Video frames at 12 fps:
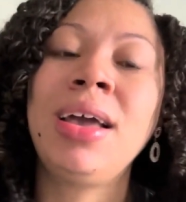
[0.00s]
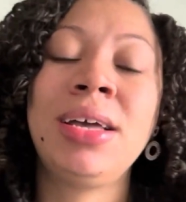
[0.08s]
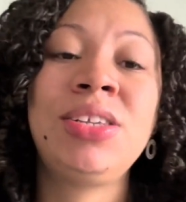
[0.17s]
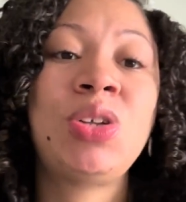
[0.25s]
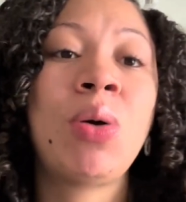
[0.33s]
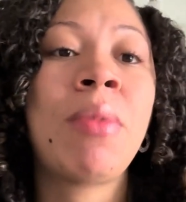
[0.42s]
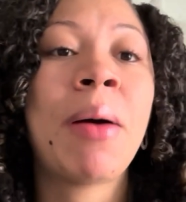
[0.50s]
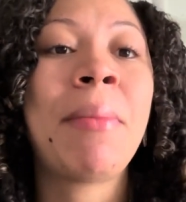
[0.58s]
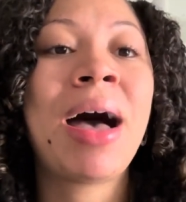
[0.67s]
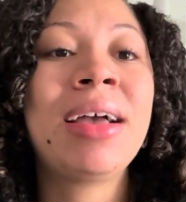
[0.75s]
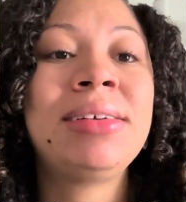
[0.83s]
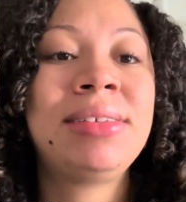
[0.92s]
And so my
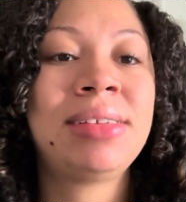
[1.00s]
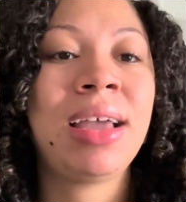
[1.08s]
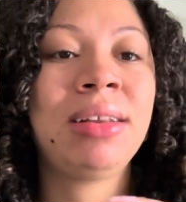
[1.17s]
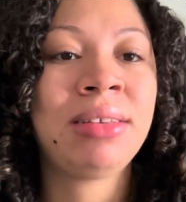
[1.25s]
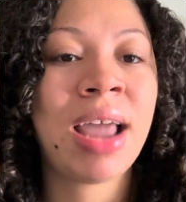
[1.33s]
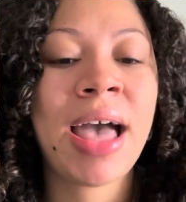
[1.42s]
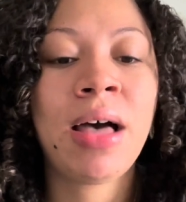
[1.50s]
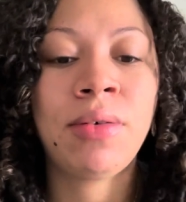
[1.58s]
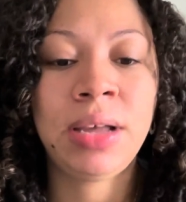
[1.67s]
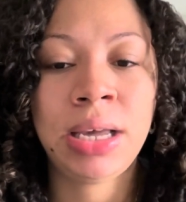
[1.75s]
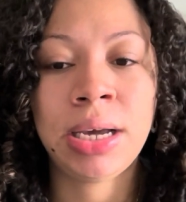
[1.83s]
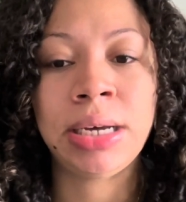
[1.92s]
mindset
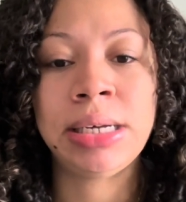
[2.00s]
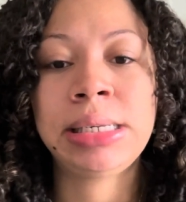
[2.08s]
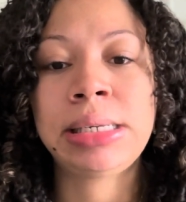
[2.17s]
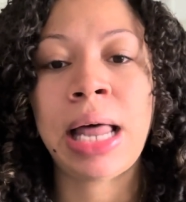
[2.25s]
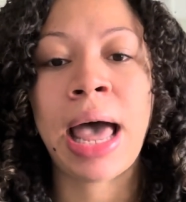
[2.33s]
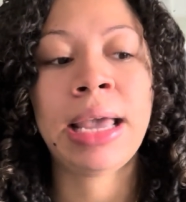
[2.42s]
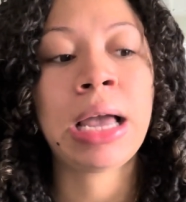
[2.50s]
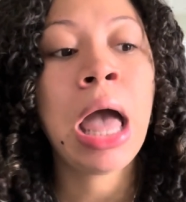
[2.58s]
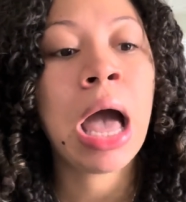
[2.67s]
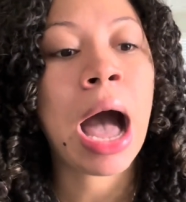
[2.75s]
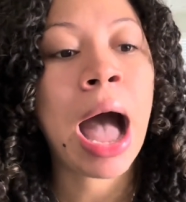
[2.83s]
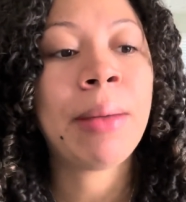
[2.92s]
now is like,
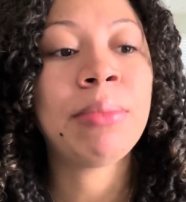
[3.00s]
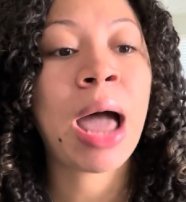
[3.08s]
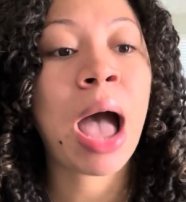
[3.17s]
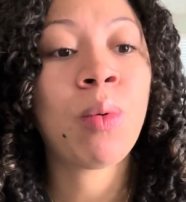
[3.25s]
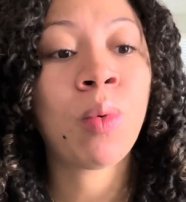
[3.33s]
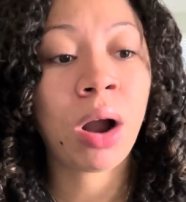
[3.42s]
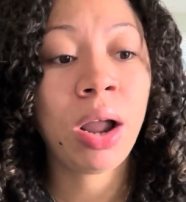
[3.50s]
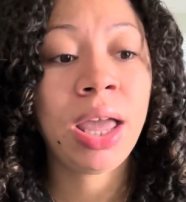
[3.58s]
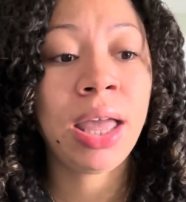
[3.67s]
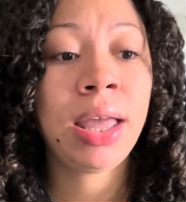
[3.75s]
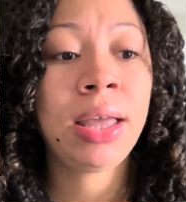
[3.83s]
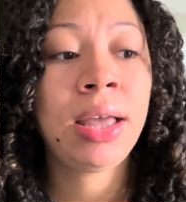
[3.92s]
I'm not
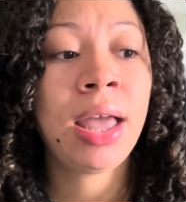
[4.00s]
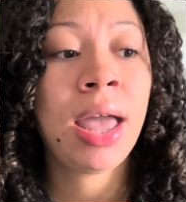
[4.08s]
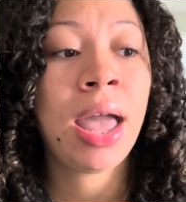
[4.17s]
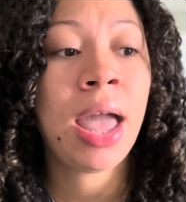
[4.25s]
working